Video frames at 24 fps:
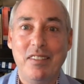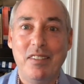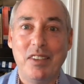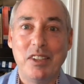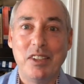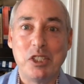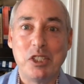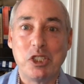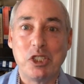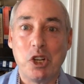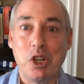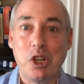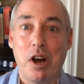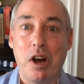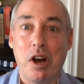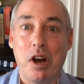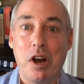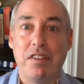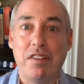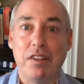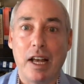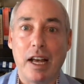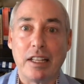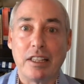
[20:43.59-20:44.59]
because there's an
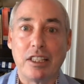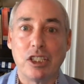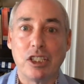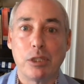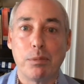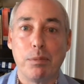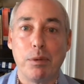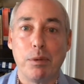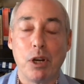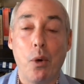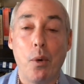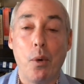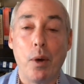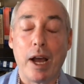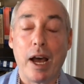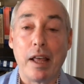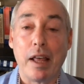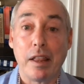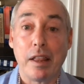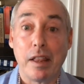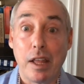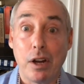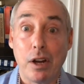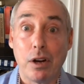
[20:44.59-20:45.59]
awful lot that's been going
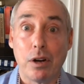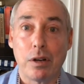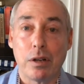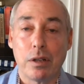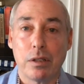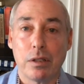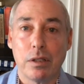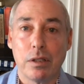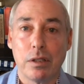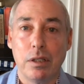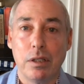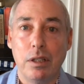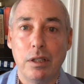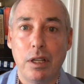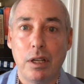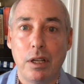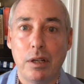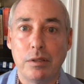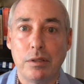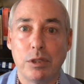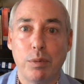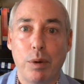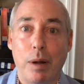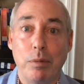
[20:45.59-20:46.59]
on there
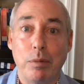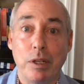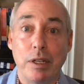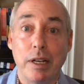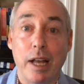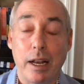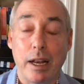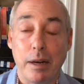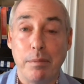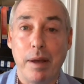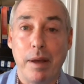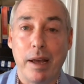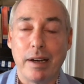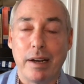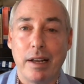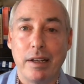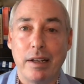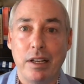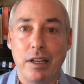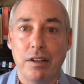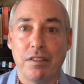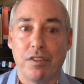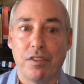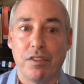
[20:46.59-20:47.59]
that's probably not a bad
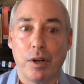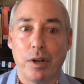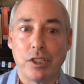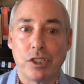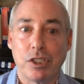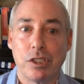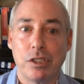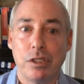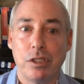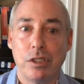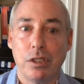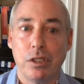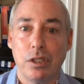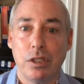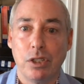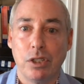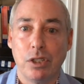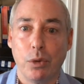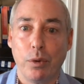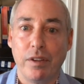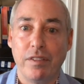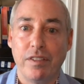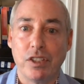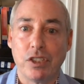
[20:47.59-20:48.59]
idea for us
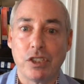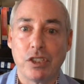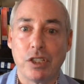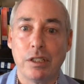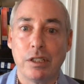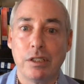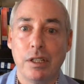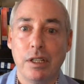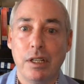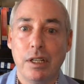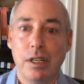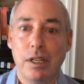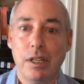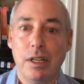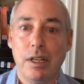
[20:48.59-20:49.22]
to revisit.